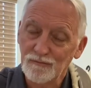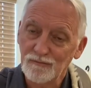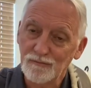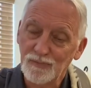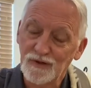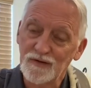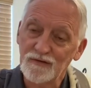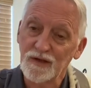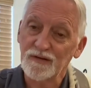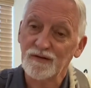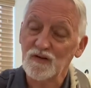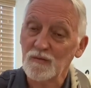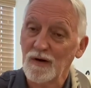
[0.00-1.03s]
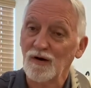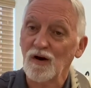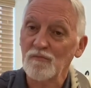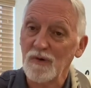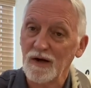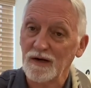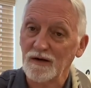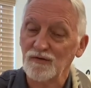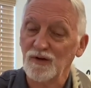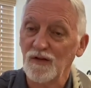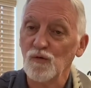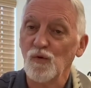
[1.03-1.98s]
But this lesson is about harmonics.
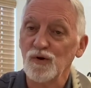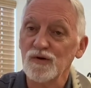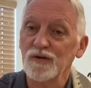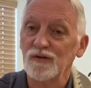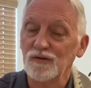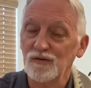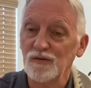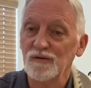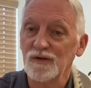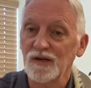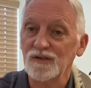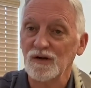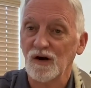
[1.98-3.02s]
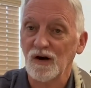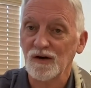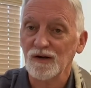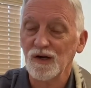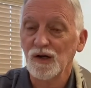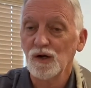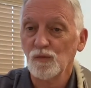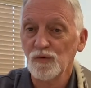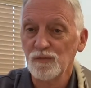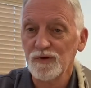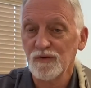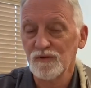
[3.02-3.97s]
Another way you can tune the guitar would
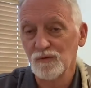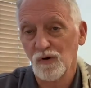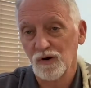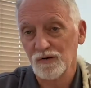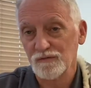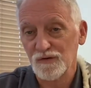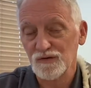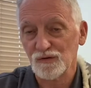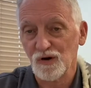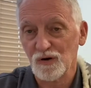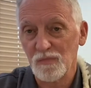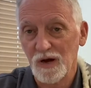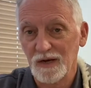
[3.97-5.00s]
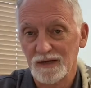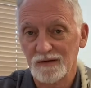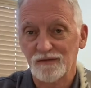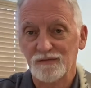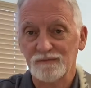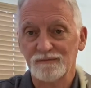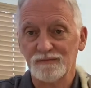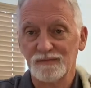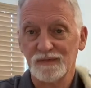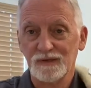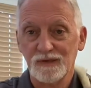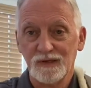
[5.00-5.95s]
be through artificial harmonics.
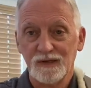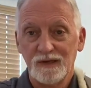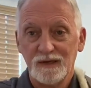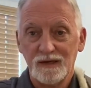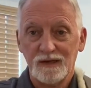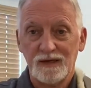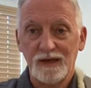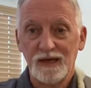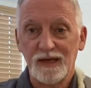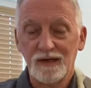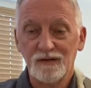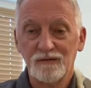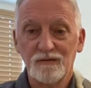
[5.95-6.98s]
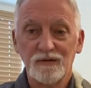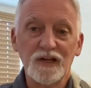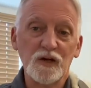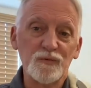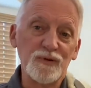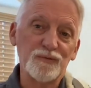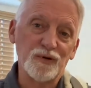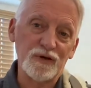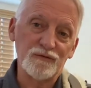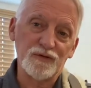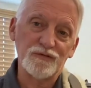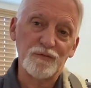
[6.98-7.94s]
And a lot of people, if
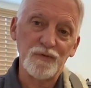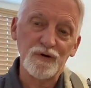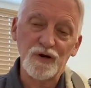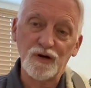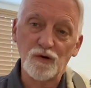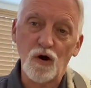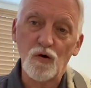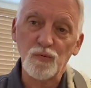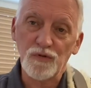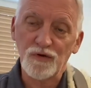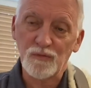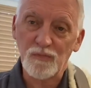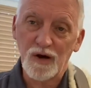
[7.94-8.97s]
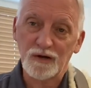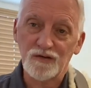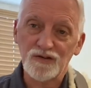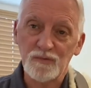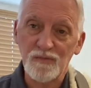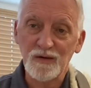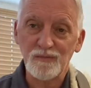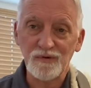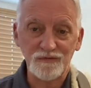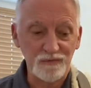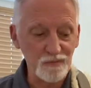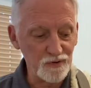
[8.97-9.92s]
they're familiar at all with harmonics, you may be
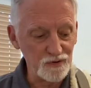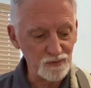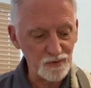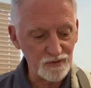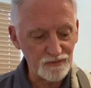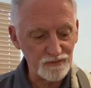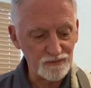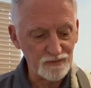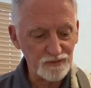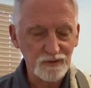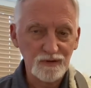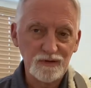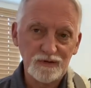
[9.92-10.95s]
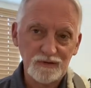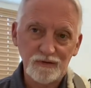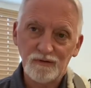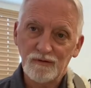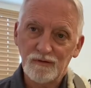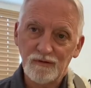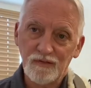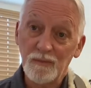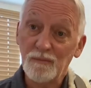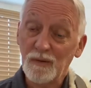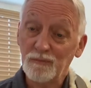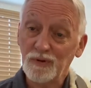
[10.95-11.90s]
familiar with
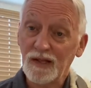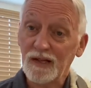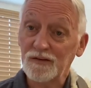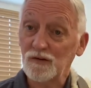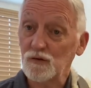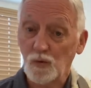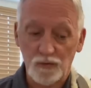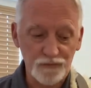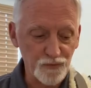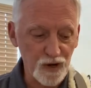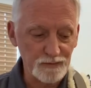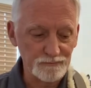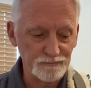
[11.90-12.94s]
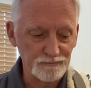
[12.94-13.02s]
them playing at the 12th fret.